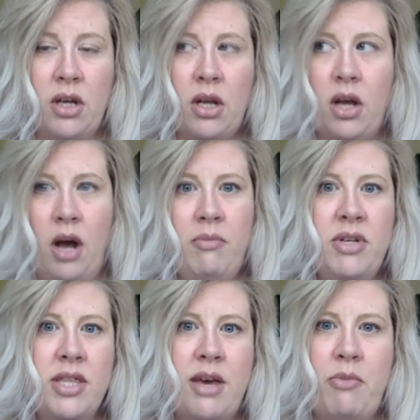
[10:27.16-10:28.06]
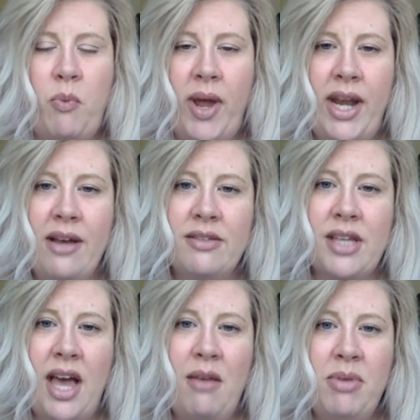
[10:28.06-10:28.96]
come to them and wait
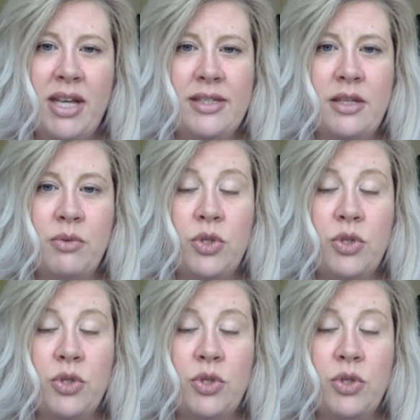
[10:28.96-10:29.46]
outside because they were